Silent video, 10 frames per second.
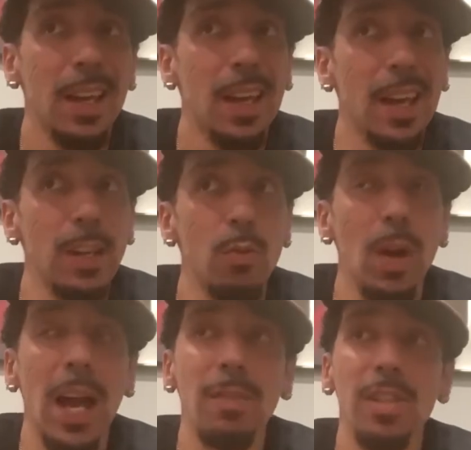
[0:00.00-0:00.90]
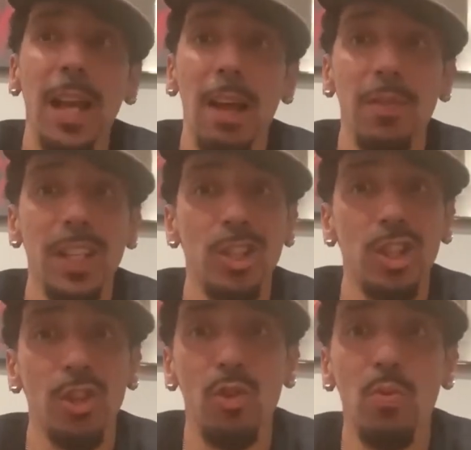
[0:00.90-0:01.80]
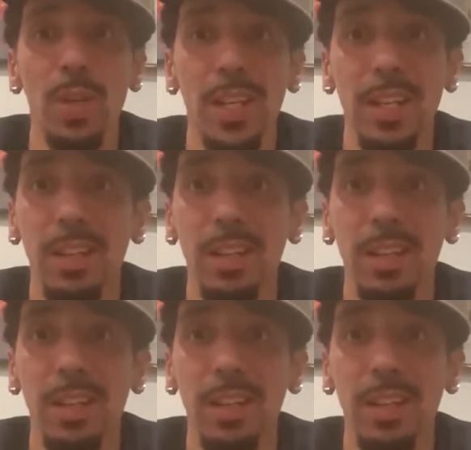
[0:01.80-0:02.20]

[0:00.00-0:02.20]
And you have to have ingenuity.